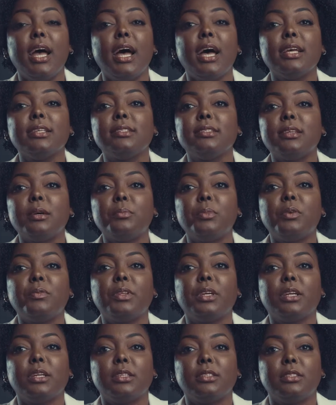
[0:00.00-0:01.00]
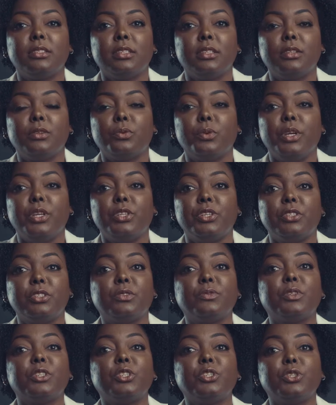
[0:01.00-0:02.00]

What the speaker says: as some of the considerations for